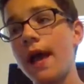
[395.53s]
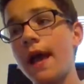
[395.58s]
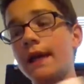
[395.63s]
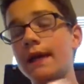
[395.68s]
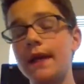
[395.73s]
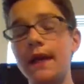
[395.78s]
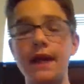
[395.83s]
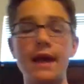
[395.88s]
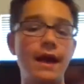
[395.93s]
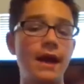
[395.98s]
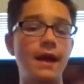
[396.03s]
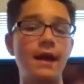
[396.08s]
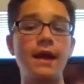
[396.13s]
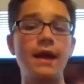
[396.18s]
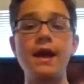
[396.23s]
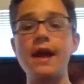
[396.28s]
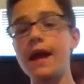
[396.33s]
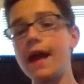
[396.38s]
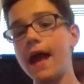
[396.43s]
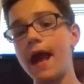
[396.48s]

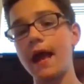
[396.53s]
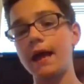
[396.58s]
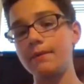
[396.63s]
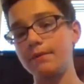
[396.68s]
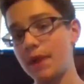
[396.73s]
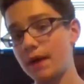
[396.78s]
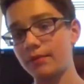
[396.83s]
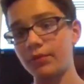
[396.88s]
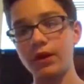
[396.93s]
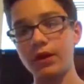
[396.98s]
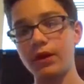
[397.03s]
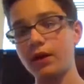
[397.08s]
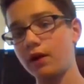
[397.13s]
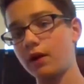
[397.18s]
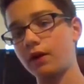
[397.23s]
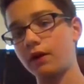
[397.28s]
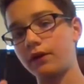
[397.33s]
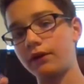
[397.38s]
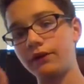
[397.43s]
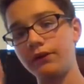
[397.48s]
aka a memory
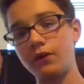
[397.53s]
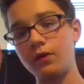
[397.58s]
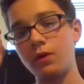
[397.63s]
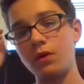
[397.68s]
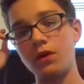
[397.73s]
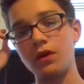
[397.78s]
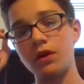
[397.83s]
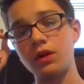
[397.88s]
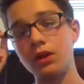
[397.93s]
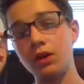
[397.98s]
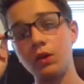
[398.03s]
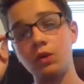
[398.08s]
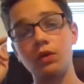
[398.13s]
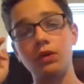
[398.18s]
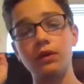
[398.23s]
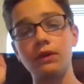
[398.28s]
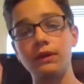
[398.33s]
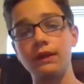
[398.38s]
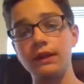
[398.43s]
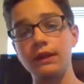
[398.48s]
card for
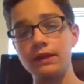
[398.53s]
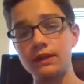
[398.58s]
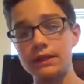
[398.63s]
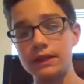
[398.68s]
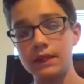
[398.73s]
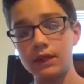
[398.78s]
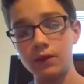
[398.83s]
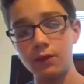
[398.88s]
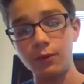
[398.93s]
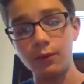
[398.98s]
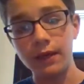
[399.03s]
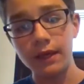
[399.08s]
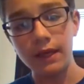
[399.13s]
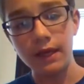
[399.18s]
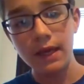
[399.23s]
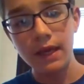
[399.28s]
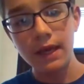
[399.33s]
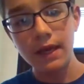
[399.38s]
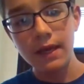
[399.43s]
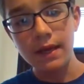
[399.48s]
your Nintendo Wii.
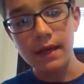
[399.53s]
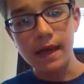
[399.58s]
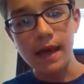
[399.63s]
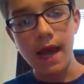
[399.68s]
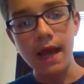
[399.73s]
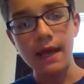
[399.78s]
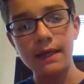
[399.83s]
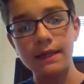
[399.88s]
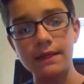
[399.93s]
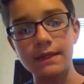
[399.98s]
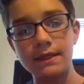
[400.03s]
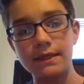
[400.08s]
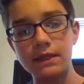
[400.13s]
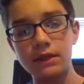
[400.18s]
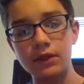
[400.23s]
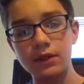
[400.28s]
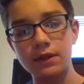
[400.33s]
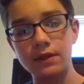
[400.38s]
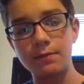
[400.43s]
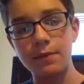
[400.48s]
It is
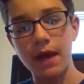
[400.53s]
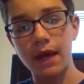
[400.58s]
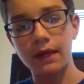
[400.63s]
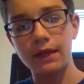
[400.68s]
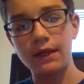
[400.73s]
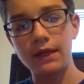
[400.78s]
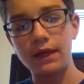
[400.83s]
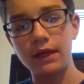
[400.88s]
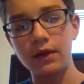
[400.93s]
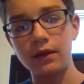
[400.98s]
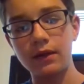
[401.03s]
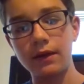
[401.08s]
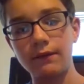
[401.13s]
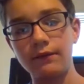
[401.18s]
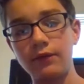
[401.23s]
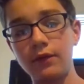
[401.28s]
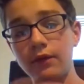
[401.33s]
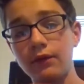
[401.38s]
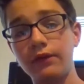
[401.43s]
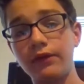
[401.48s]
just back here. If you
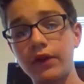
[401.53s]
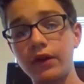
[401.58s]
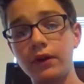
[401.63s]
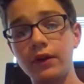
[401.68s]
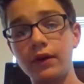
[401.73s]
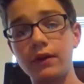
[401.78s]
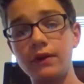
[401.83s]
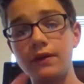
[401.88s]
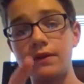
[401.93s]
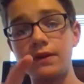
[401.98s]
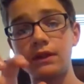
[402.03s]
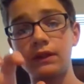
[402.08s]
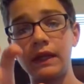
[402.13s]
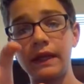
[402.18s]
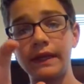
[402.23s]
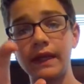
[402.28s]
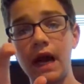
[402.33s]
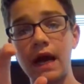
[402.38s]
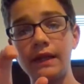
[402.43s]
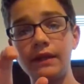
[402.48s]
have fingernails
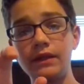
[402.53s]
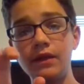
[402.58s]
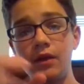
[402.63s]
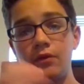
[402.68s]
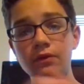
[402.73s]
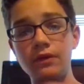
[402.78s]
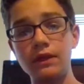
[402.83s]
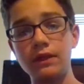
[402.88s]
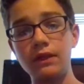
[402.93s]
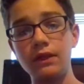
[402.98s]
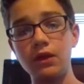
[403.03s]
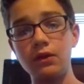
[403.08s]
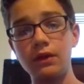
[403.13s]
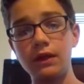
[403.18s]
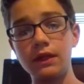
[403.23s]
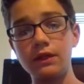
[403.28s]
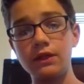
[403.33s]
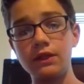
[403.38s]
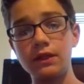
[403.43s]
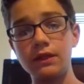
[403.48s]
like I don't, you
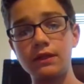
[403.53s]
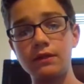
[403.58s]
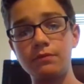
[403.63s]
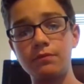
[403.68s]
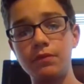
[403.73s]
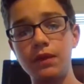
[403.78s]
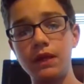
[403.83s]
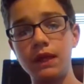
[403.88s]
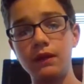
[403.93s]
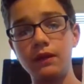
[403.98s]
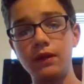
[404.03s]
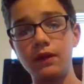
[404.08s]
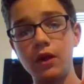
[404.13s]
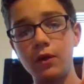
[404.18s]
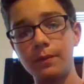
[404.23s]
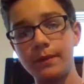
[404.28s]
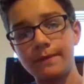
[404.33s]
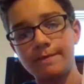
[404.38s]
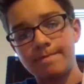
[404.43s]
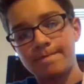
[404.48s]
can just peel it
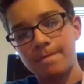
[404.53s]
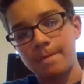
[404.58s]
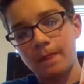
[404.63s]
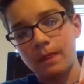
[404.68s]
open.